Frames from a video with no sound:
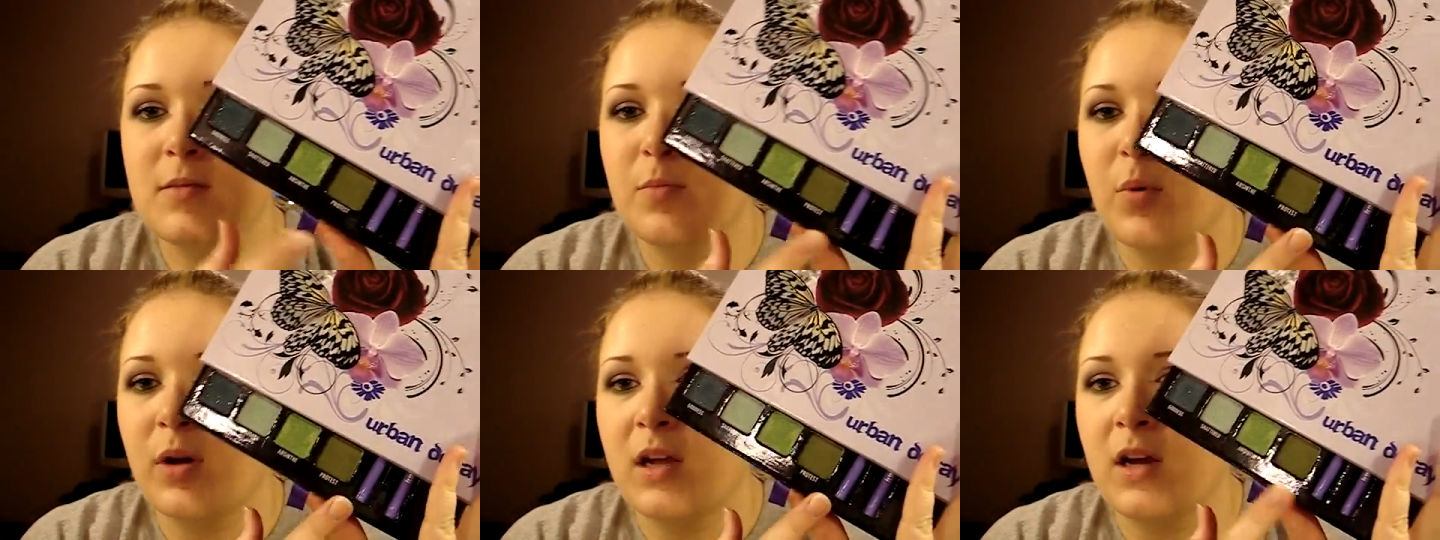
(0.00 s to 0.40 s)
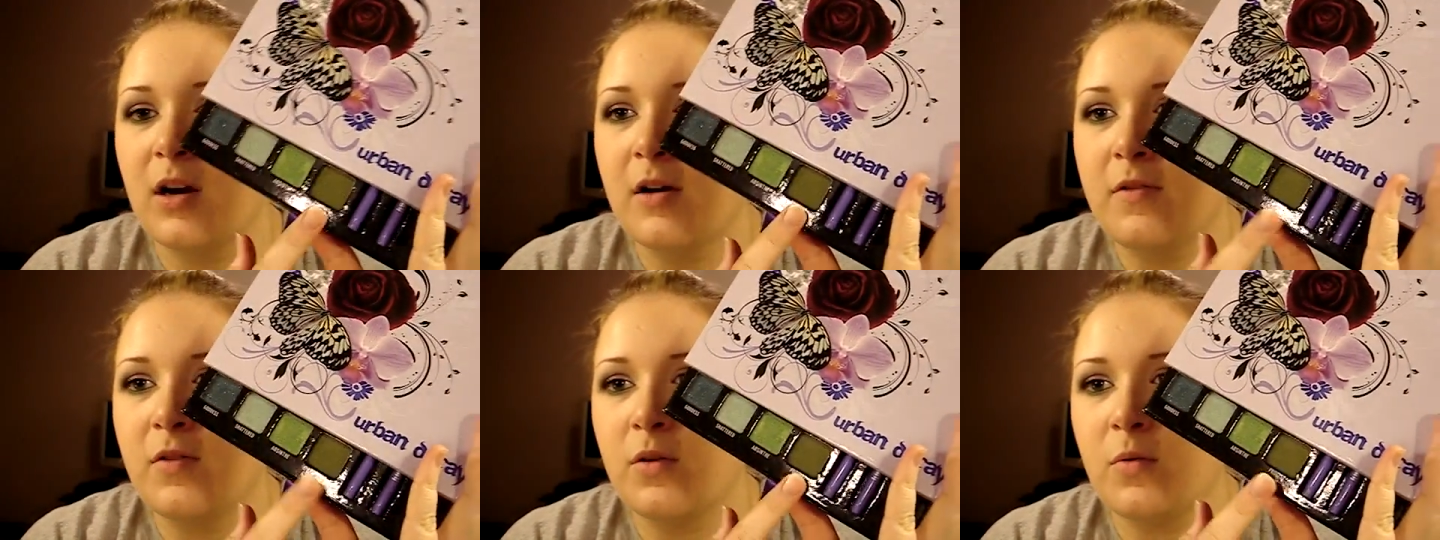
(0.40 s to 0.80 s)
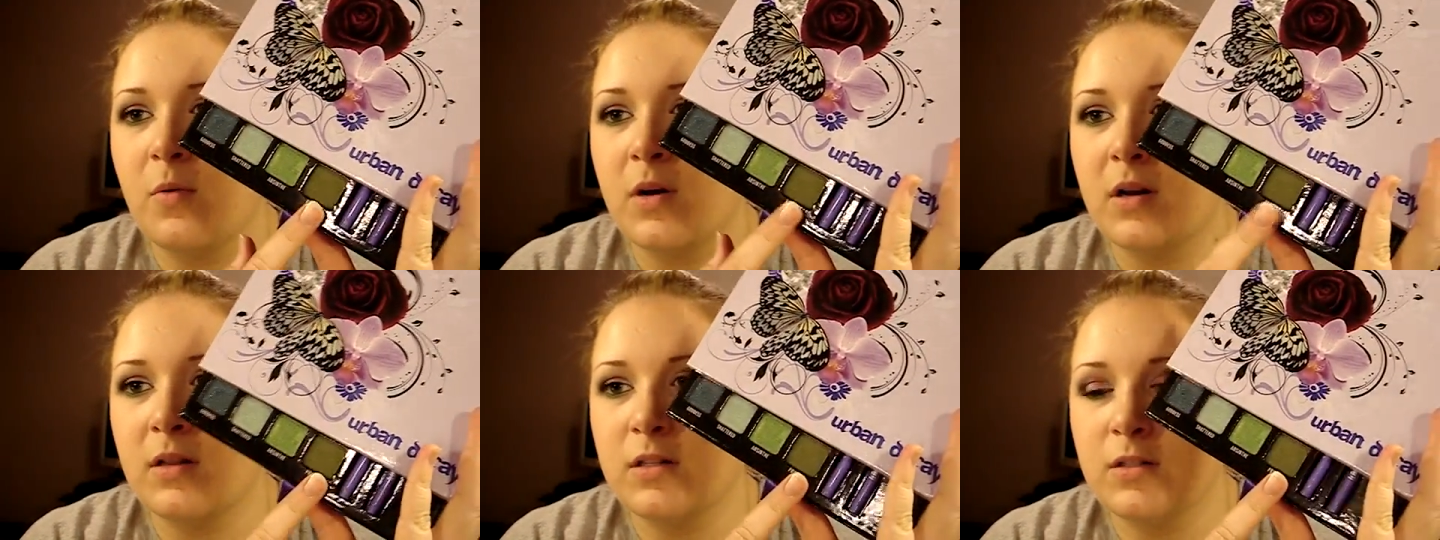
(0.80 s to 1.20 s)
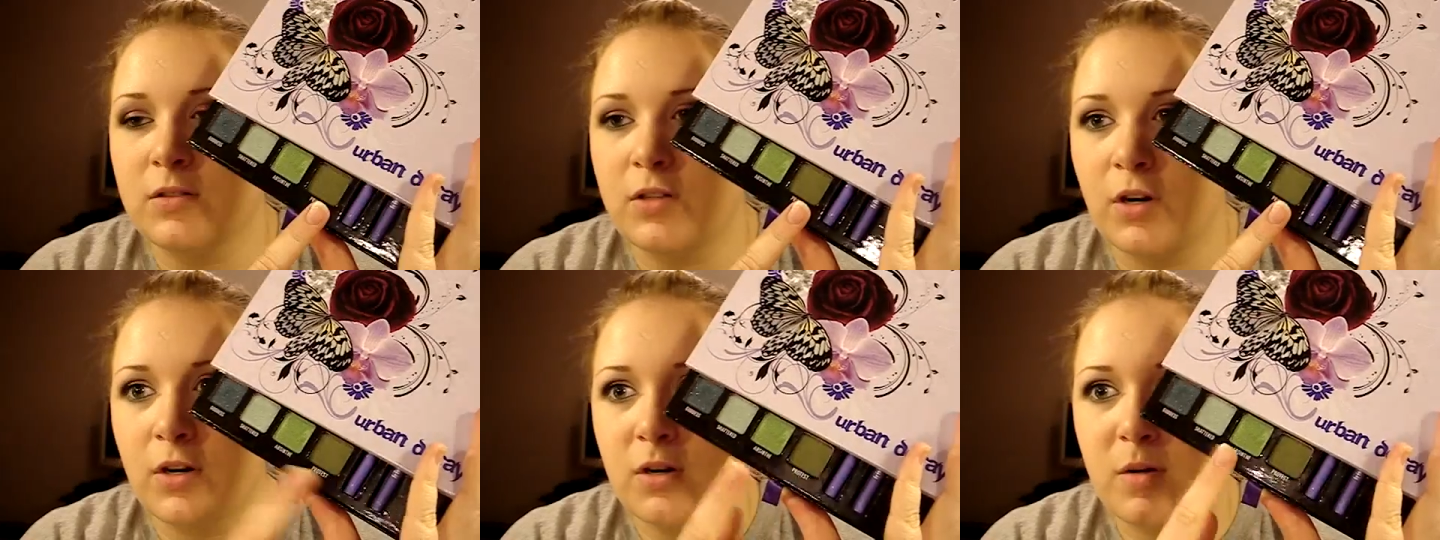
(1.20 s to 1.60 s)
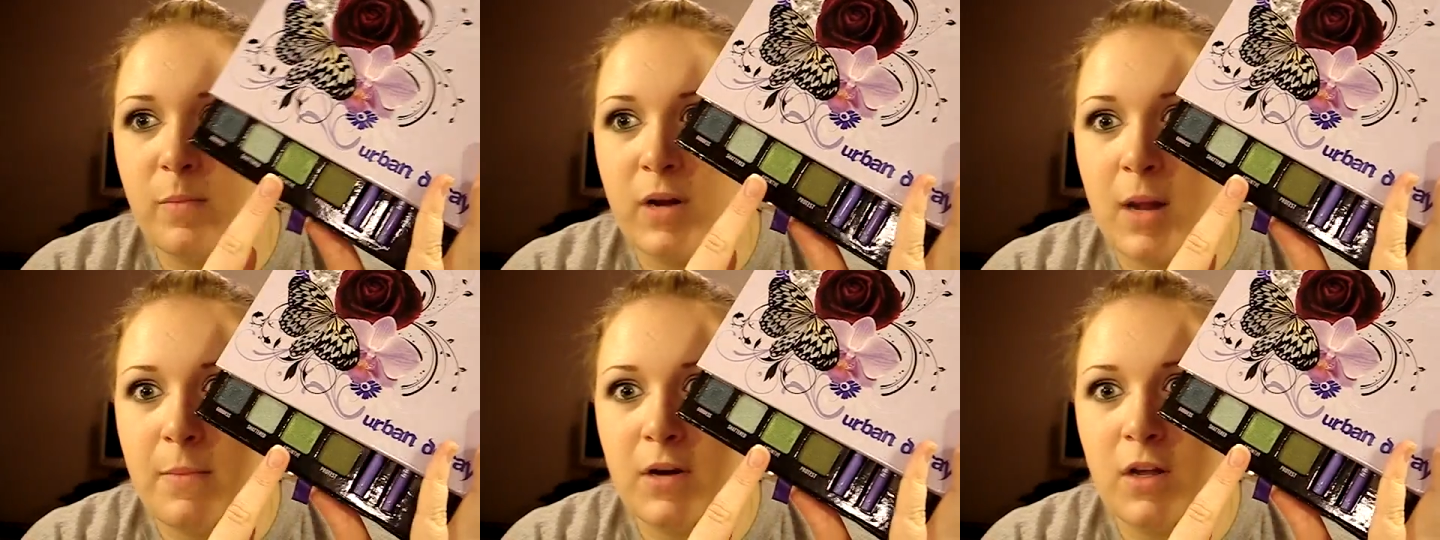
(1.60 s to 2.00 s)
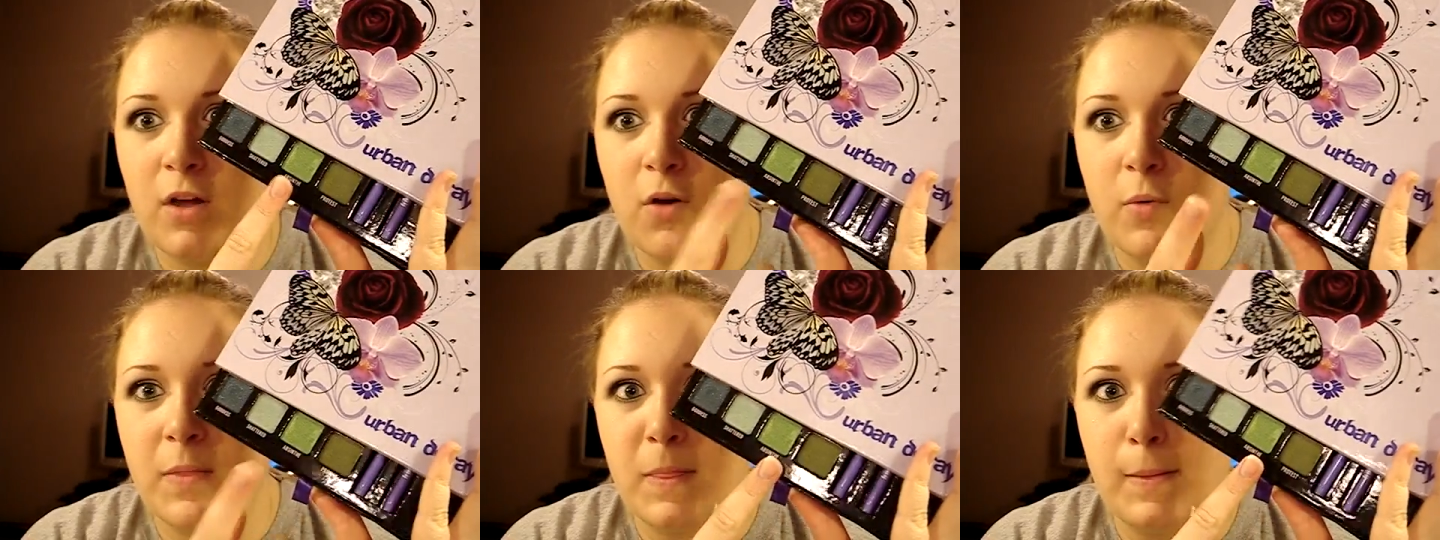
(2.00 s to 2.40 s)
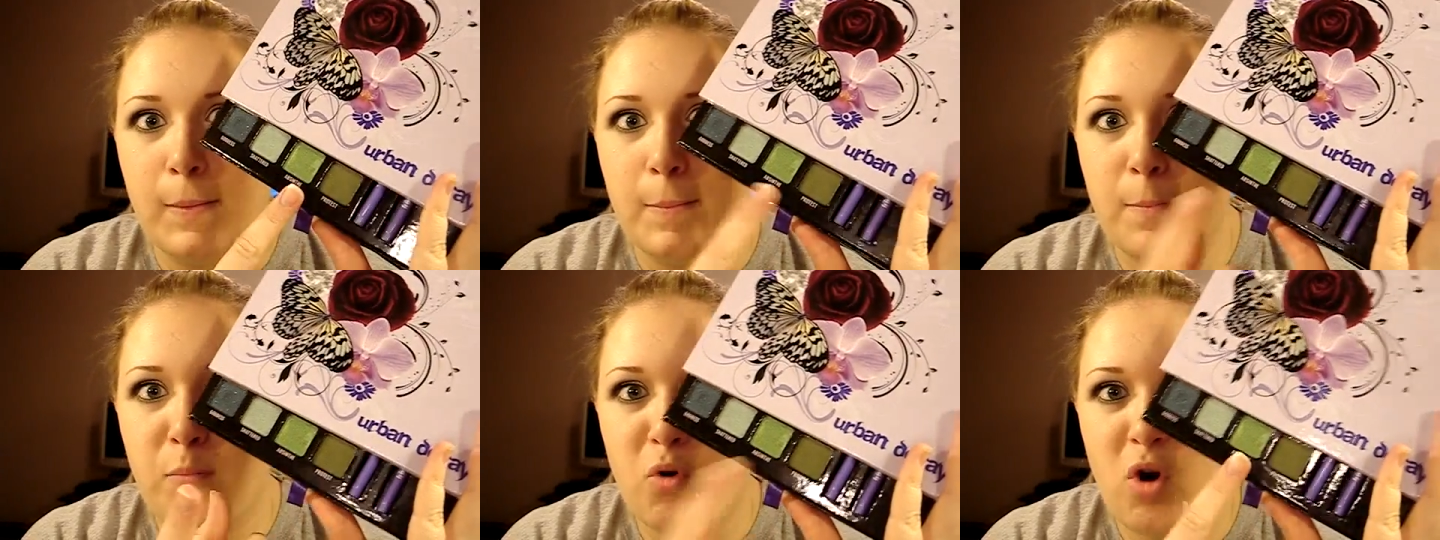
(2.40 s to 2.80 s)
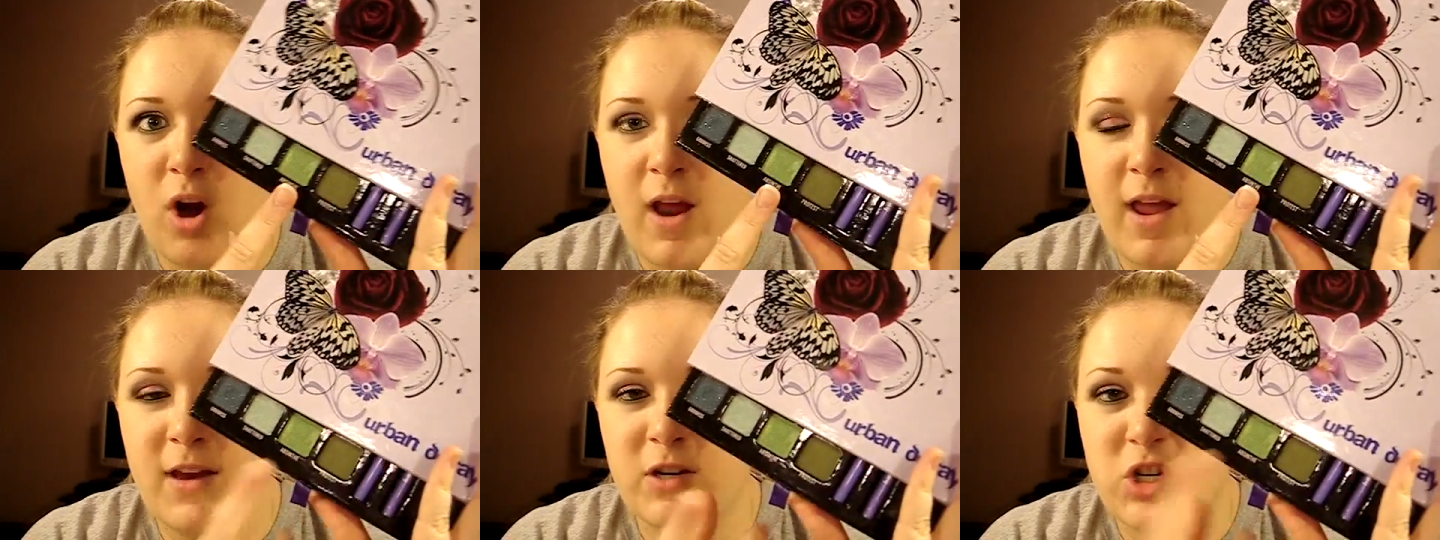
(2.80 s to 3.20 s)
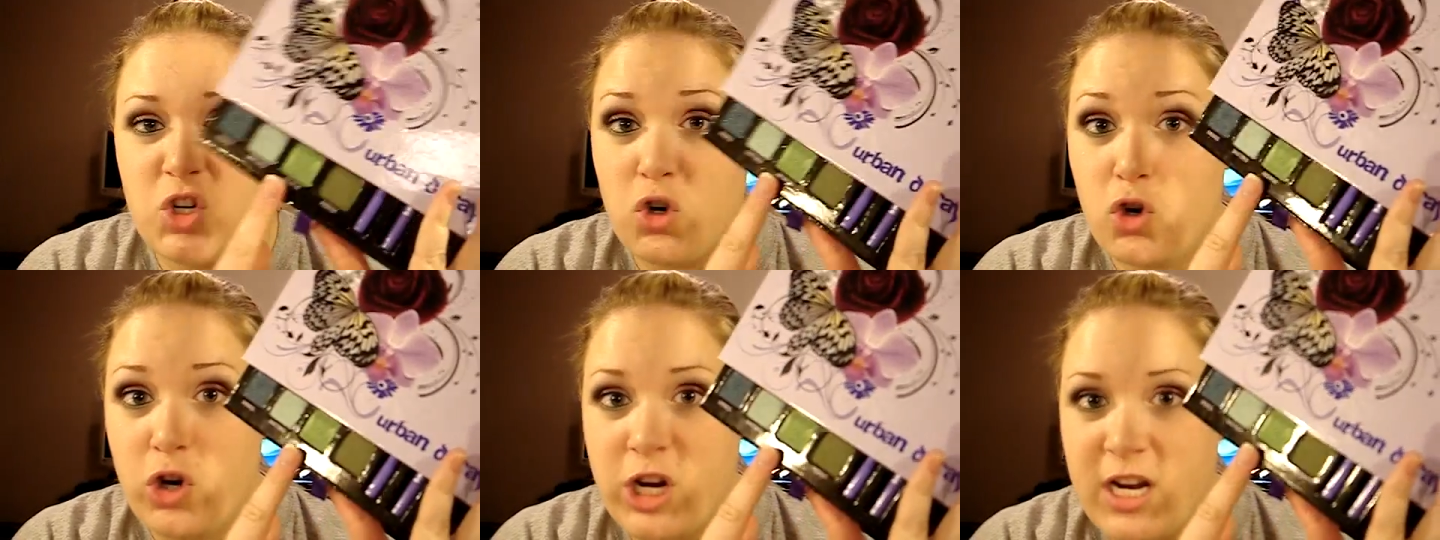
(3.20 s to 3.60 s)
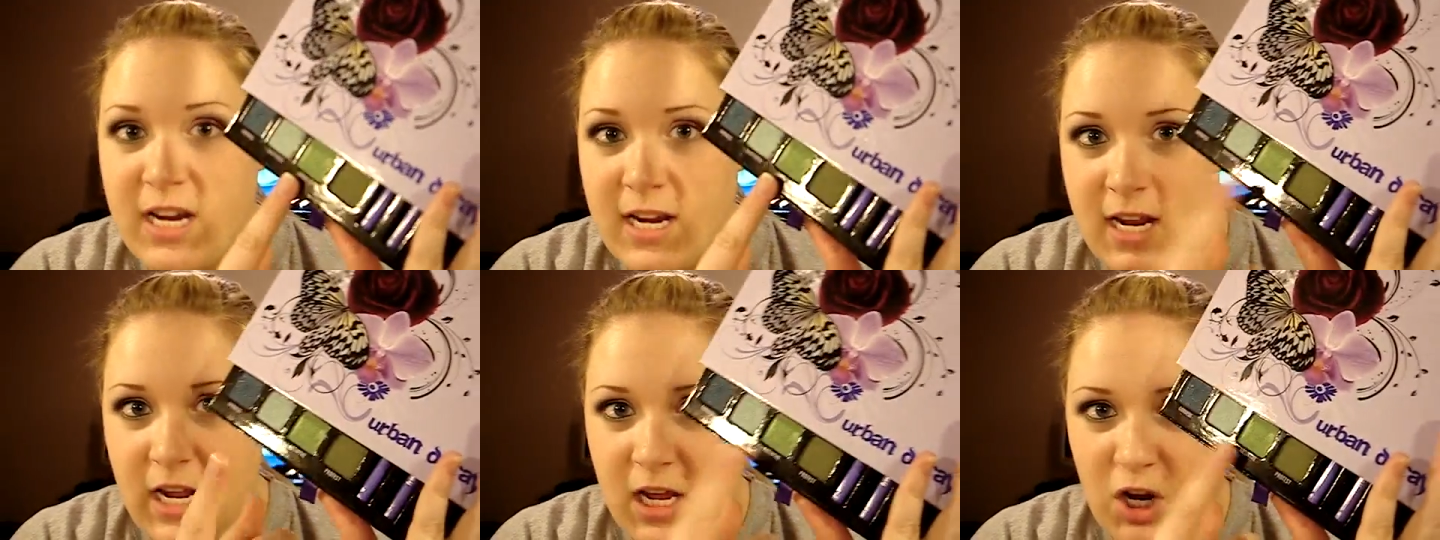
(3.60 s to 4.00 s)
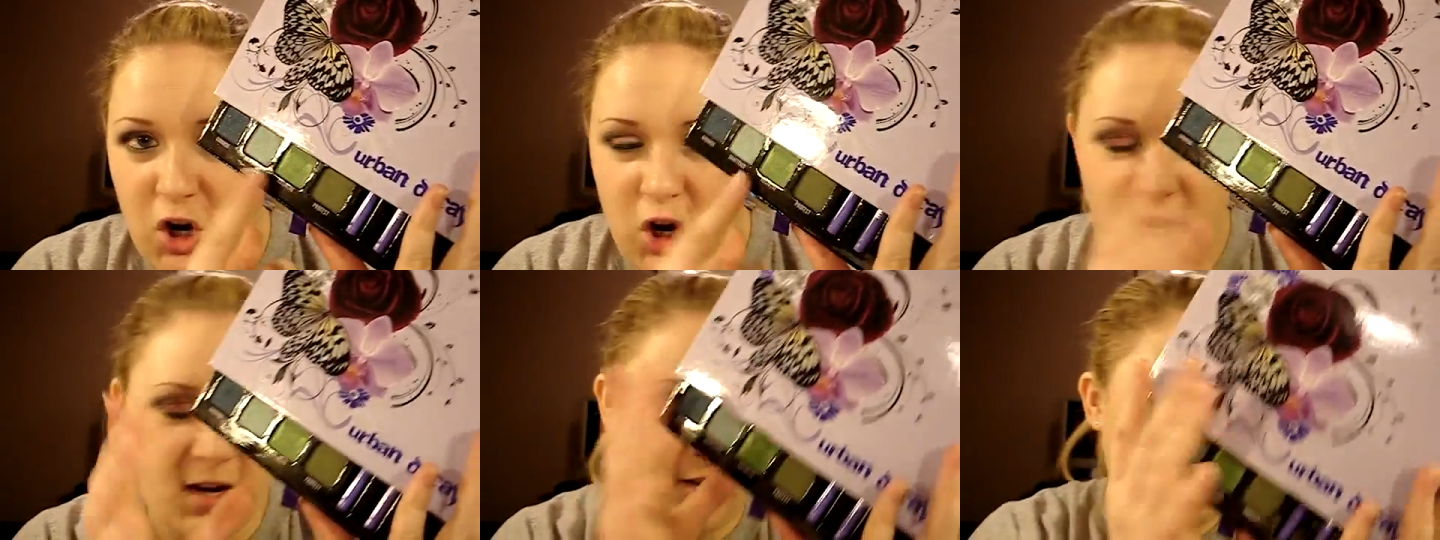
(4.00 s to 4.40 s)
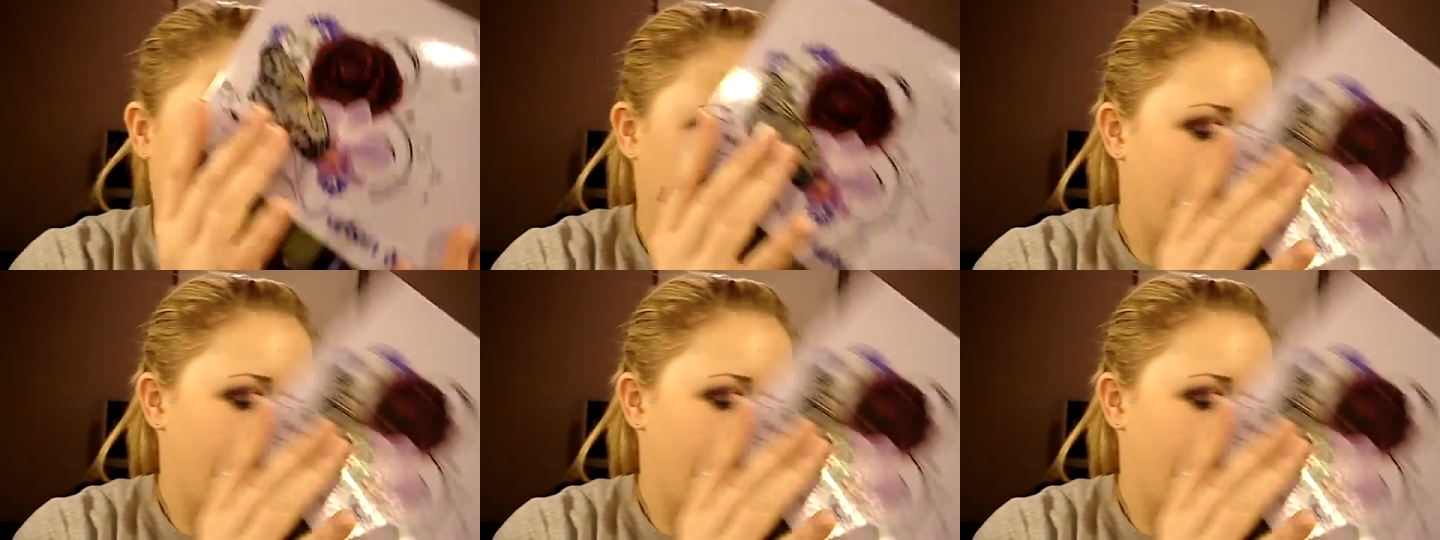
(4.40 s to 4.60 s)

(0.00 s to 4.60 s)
book here, if you want a little darker, but I'm going to go with the bright tree green.